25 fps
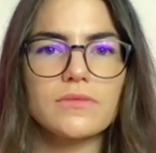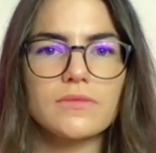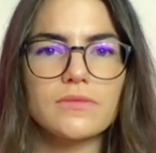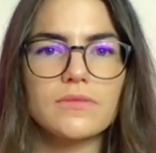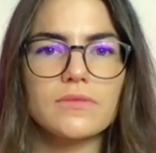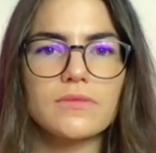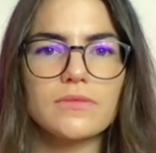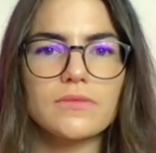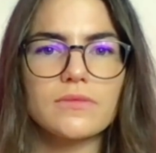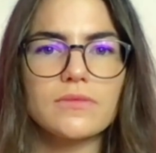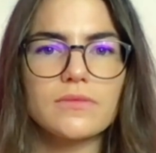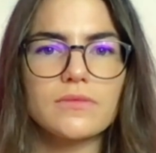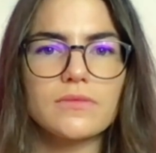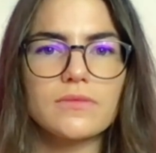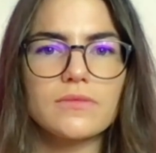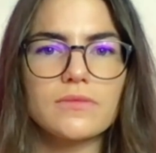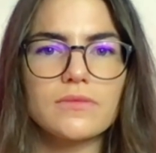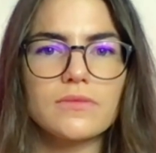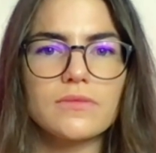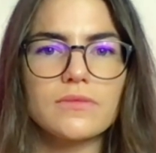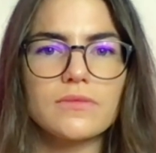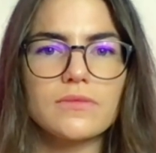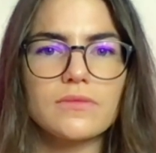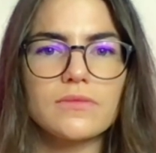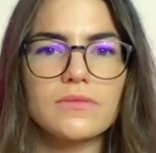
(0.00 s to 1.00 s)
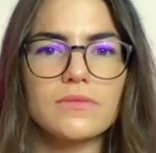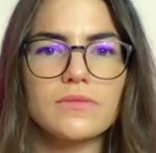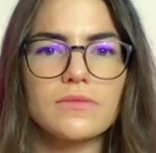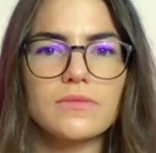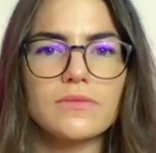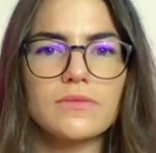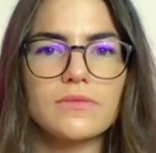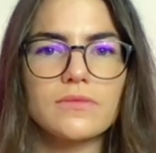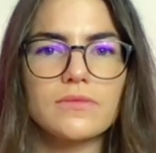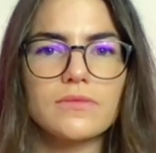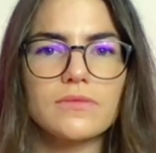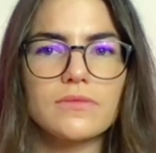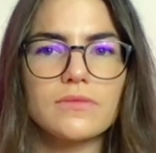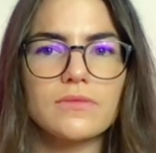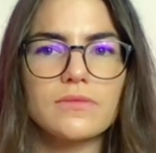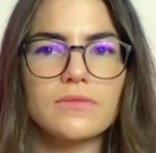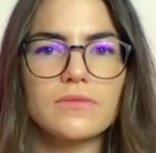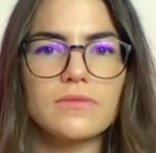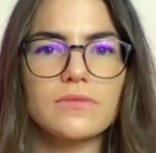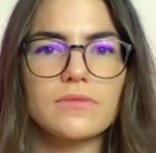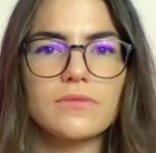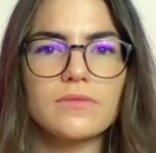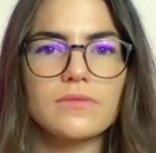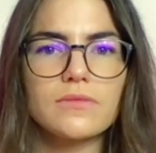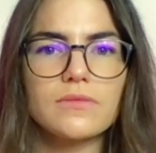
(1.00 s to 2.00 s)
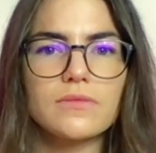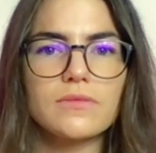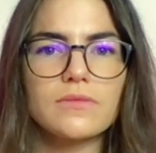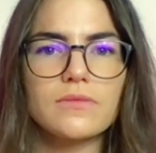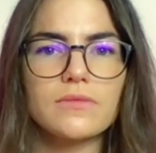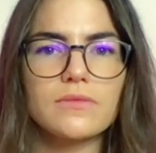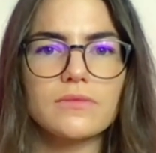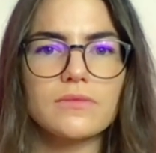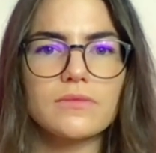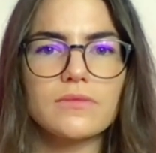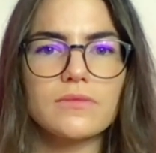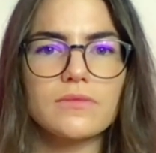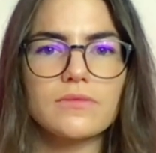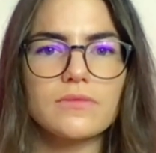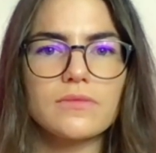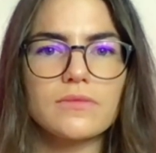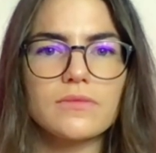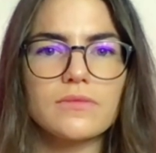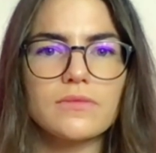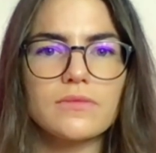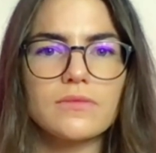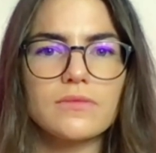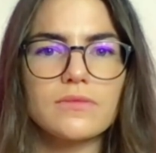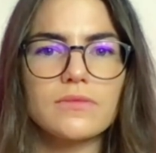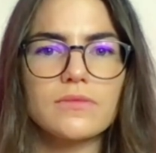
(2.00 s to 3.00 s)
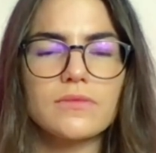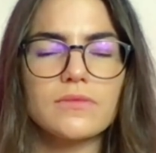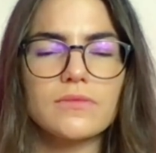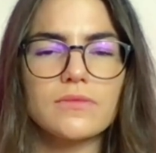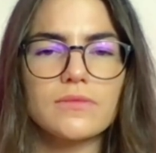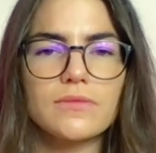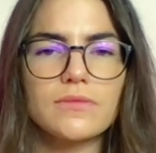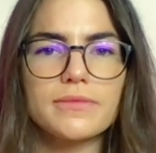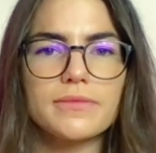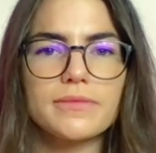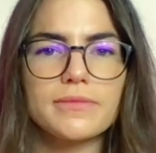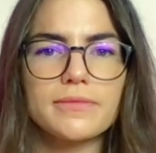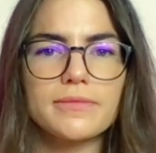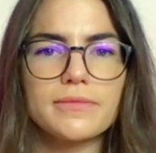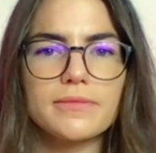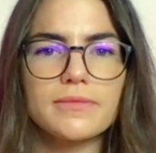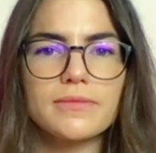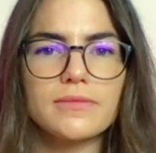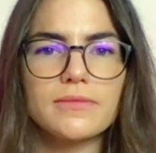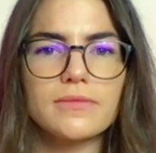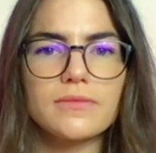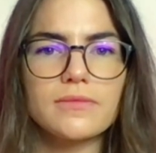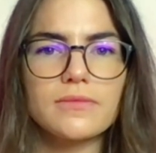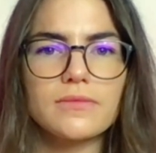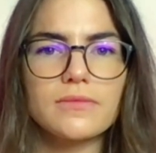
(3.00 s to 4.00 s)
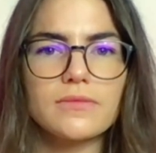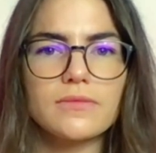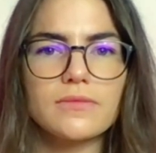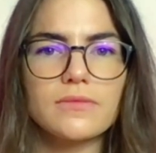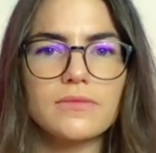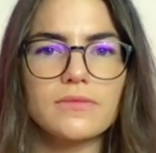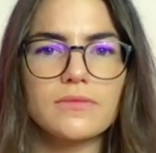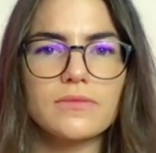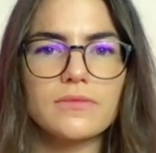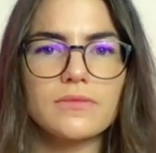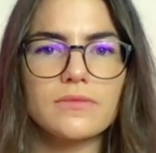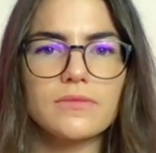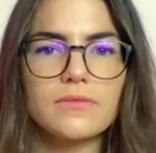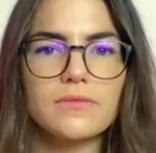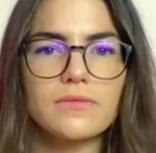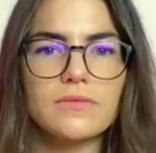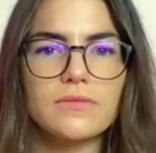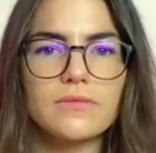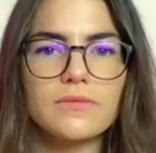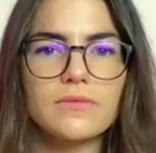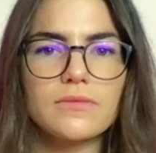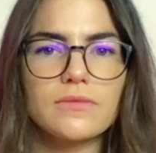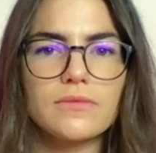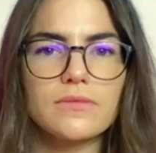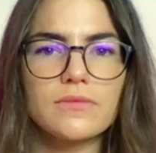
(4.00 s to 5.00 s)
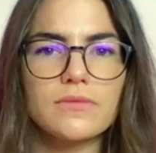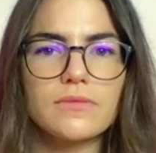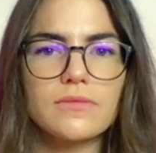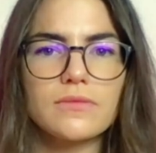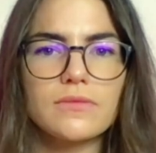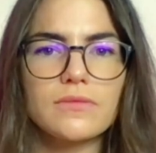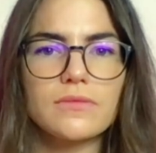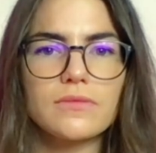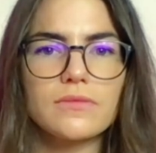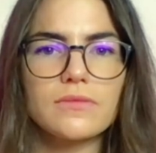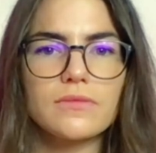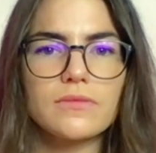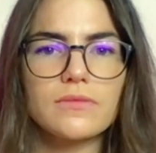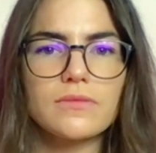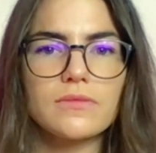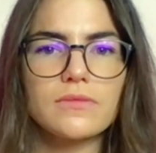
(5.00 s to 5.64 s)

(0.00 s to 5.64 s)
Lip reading: The person shown says nothing.